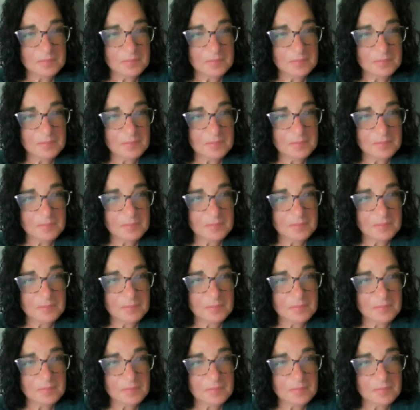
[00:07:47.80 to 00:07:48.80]

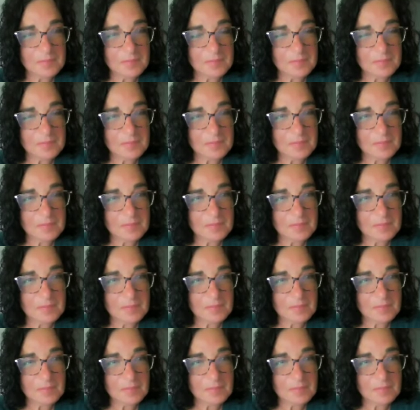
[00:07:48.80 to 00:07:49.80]

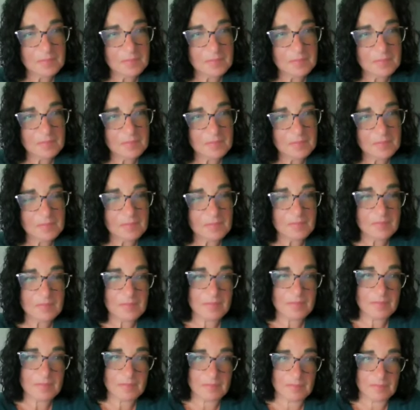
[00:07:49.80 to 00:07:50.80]

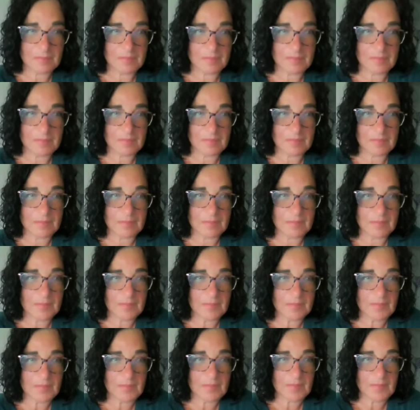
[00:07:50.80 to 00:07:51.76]
(silent)